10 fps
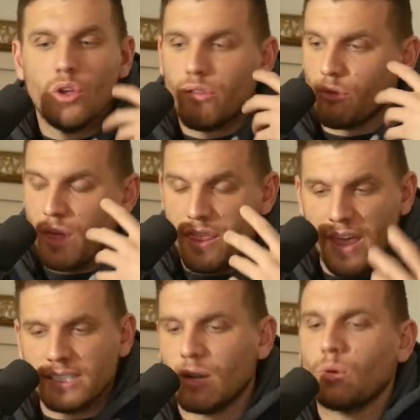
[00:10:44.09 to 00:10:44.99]
through the
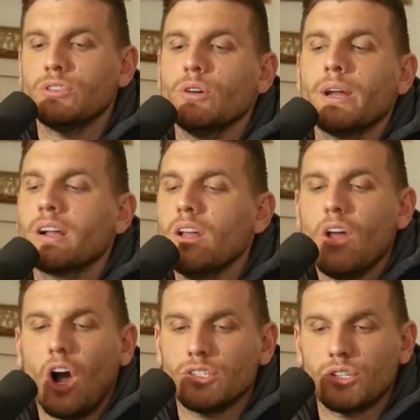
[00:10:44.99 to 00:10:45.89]
things that we're doing
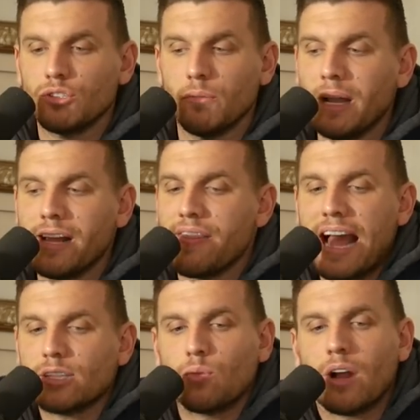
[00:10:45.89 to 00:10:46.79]
on social media
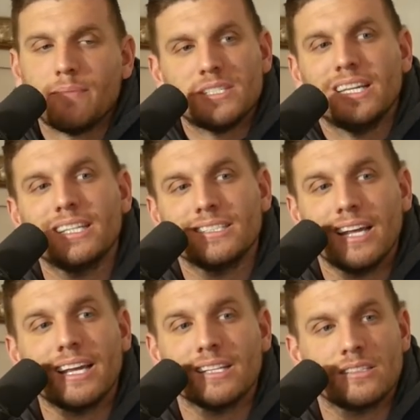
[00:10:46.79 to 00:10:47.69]
that's where i'm seeing the
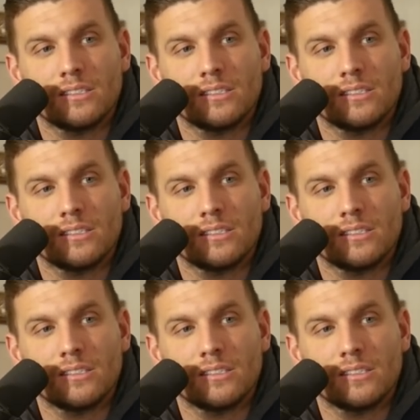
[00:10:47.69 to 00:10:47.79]
ticket